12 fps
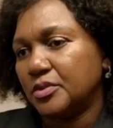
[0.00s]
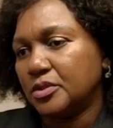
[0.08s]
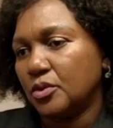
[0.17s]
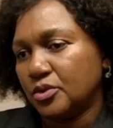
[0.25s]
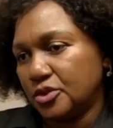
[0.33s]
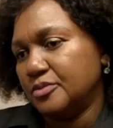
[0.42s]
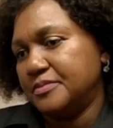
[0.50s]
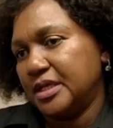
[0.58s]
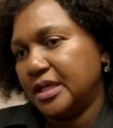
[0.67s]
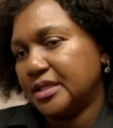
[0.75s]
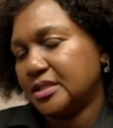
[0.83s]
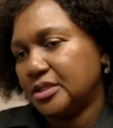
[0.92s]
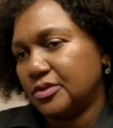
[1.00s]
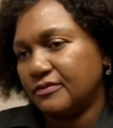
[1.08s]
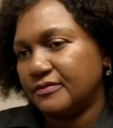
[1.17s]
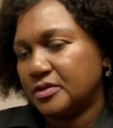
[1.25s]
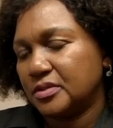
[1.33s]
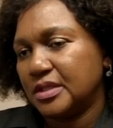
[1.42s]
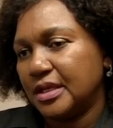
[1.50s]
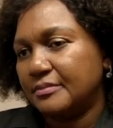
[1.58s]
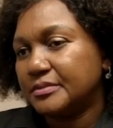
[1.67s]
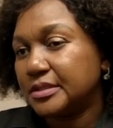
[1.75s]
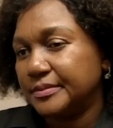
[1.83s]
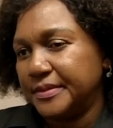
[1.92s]
will also be handed over to the
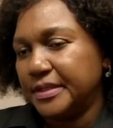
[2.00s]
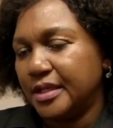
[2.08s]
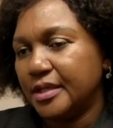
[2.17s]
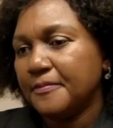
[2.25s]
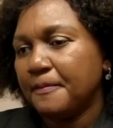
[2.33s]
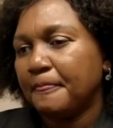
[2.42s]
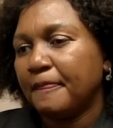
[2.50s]
MTPA